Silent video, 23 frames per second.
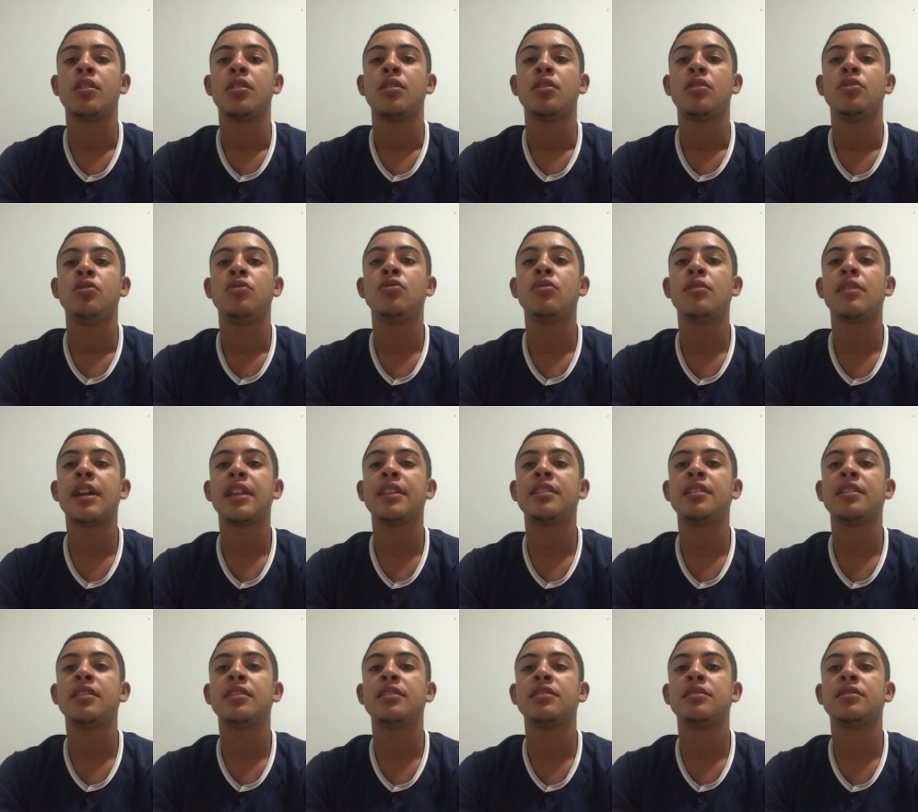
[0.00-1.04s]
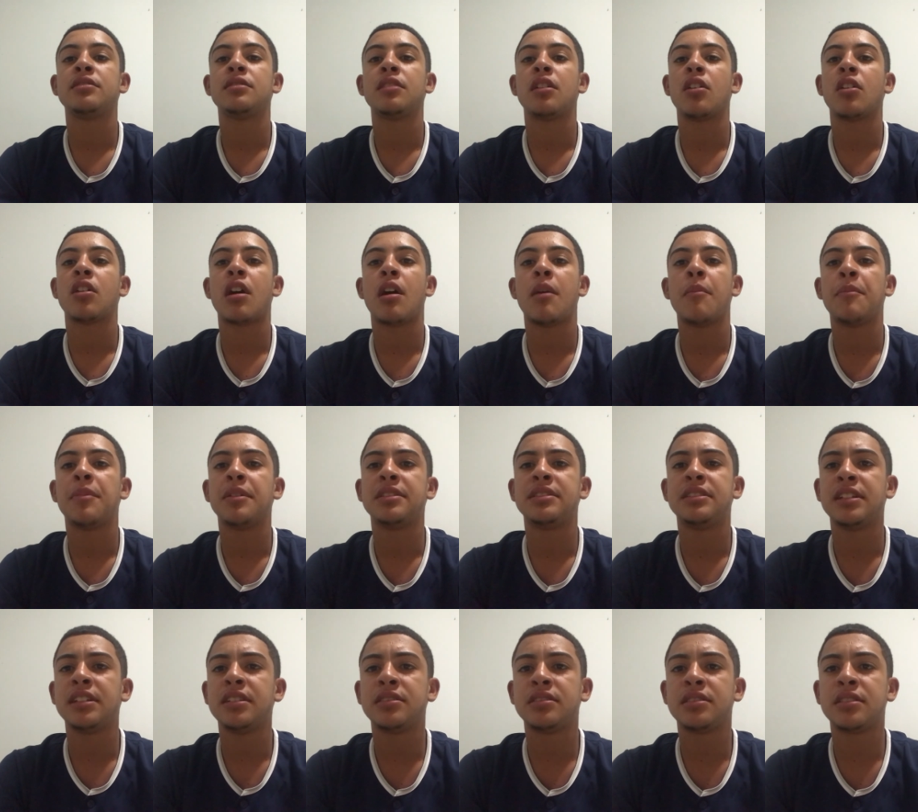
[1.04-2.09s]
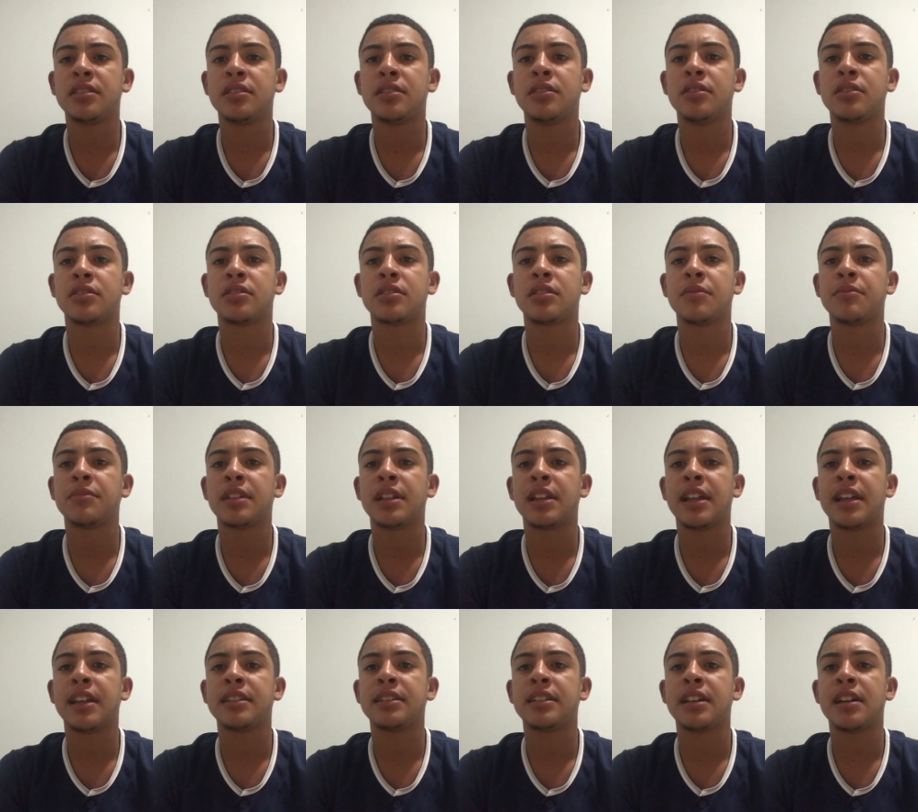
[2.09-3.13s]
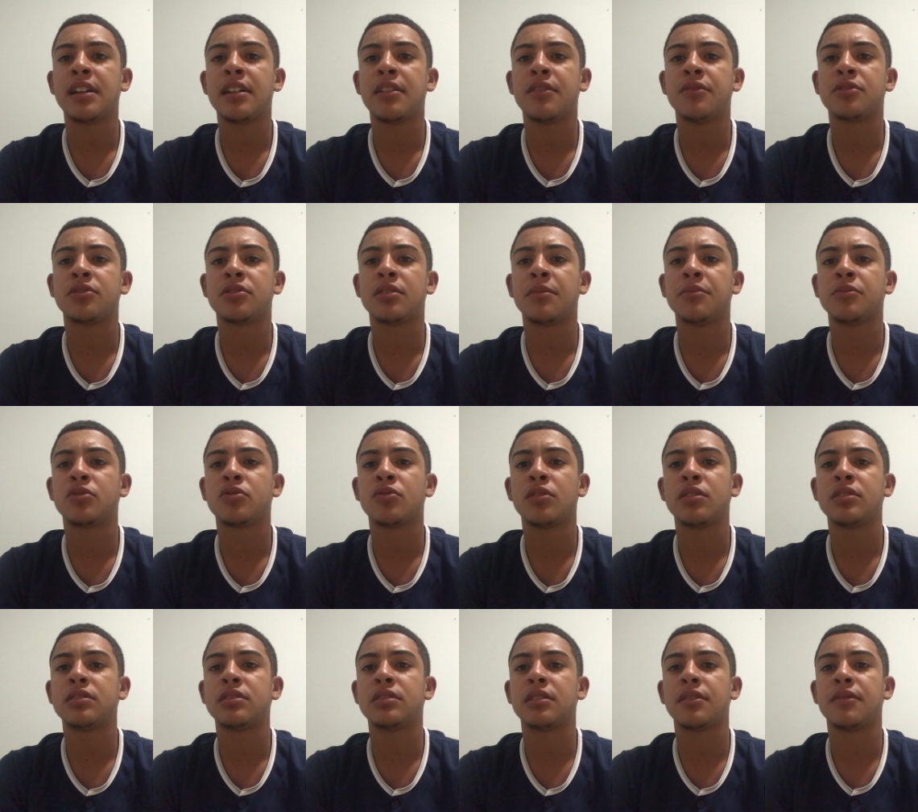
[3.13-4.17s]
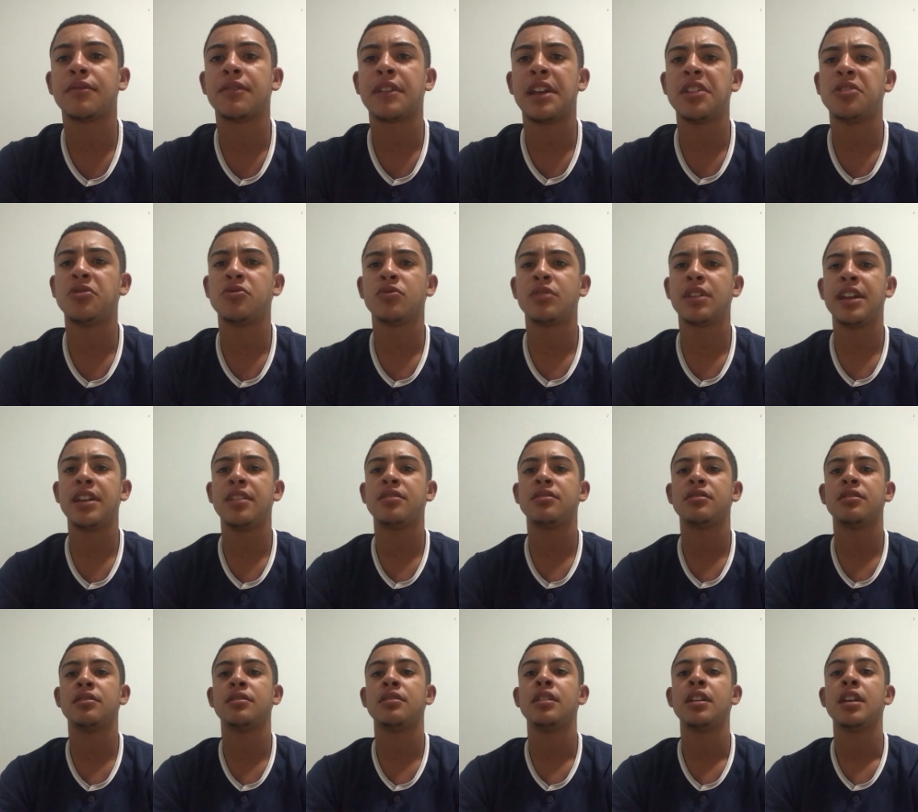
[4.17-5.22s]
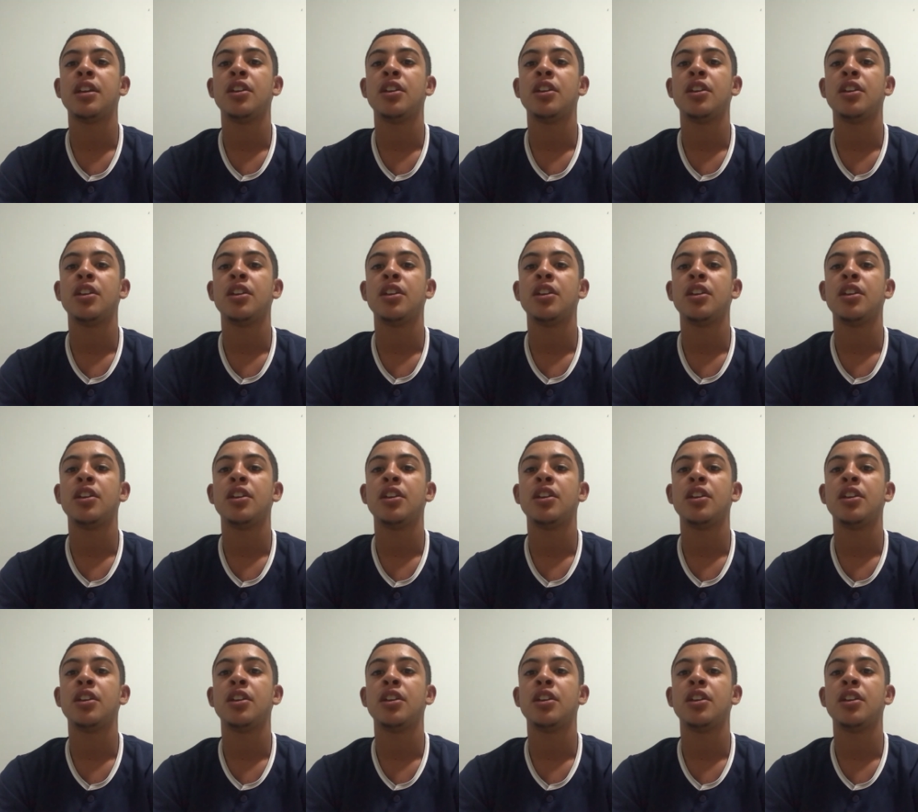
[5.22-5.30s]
that there's a competition or something like that of some sorts of education.